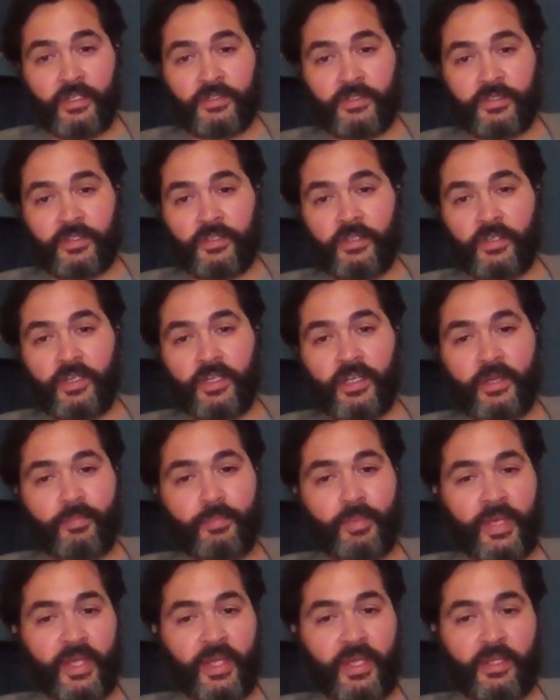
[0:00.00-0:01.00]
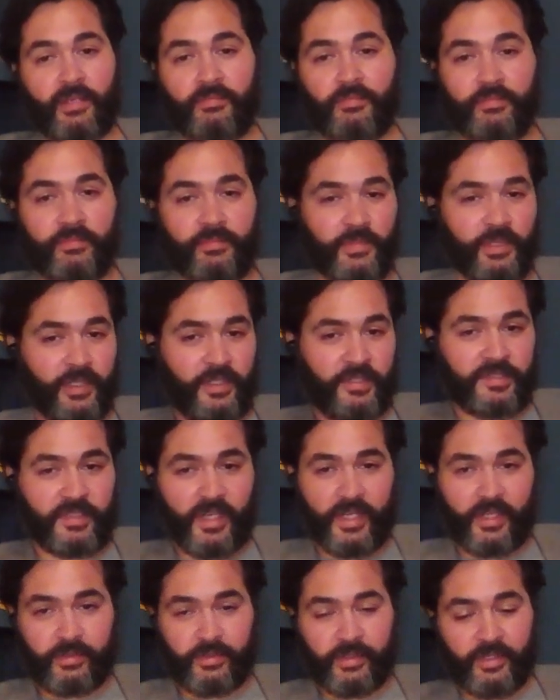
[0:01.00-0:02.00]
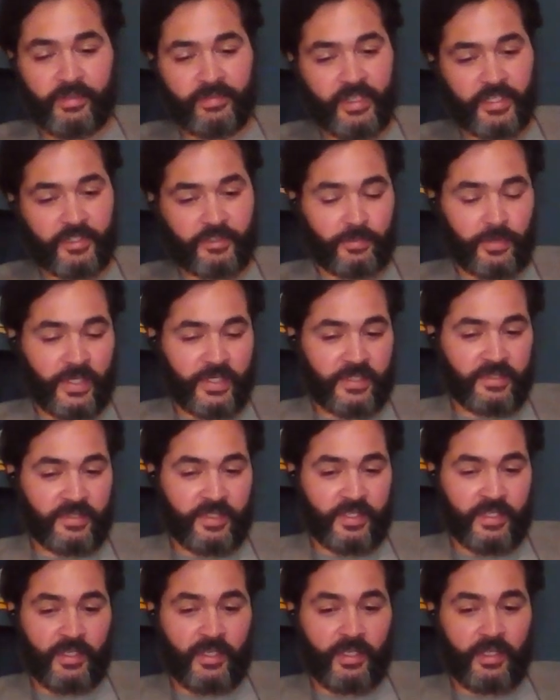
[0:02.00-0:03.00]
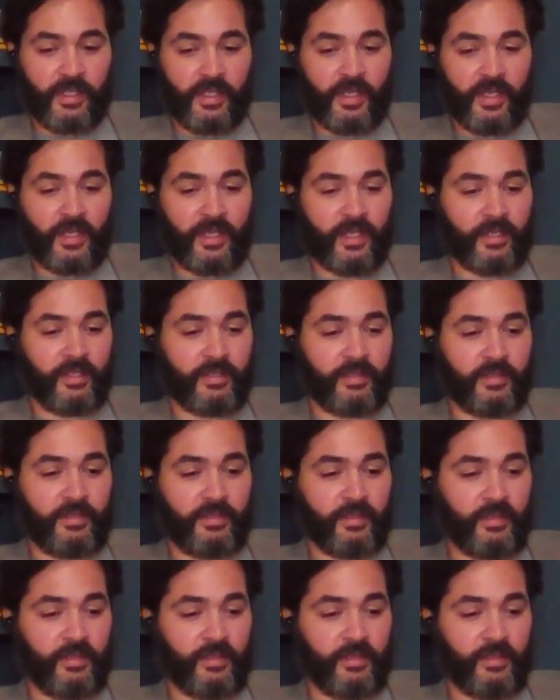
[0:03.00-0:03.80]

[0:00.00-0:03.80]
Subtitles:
So you get paid a salary of XYZ and